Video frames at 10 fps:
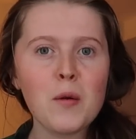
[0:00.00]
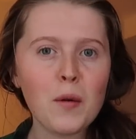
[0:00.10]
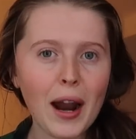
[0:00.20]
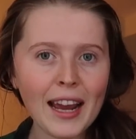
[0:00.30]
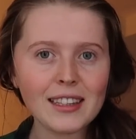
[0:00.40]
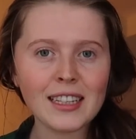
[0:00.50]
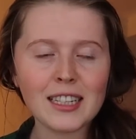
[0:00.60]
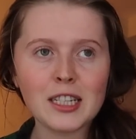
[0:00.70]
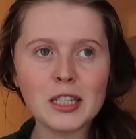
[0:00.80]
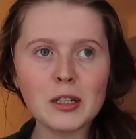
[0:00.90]
right thing
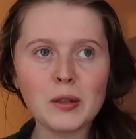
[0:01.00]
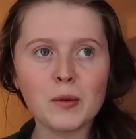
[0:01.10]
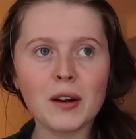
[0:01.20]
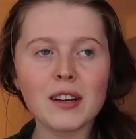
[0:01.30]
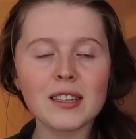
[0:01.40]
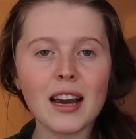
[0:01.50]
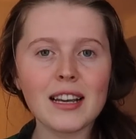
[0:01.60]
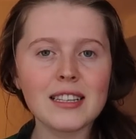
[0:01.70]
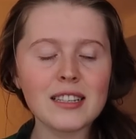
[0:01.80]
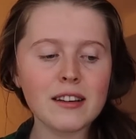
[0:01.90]
to do. Whereas
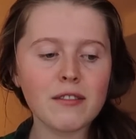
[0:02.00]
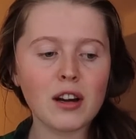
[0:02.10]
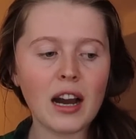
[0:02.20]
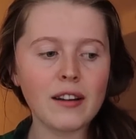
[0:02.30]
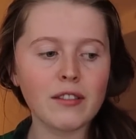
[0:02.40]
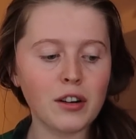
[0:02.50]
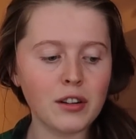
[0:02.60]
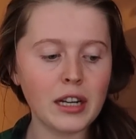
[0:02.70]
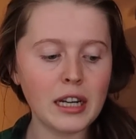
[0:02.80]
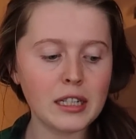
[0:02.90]
since I've kind of
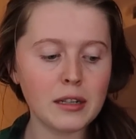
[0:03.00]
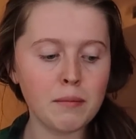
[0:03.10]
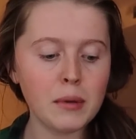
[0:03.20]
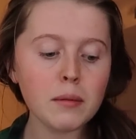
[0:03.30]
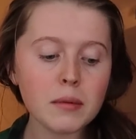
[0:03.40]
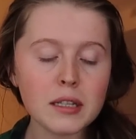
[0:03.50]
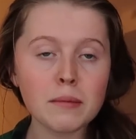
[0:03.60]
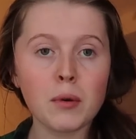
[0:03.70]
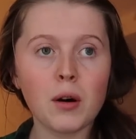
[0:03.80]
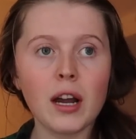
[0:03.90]
gone into
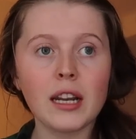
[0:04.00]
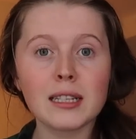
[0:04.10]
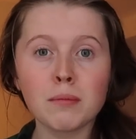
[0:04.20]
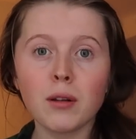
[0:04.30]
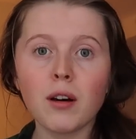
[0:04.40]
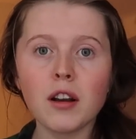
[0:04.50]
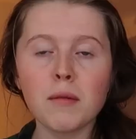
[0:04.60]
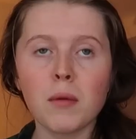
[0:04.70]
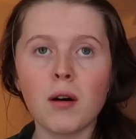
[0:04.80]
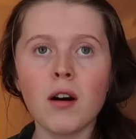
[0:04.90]
minimalism more and explored
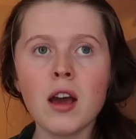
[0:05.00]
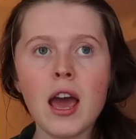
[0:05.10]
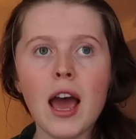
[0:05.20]
it more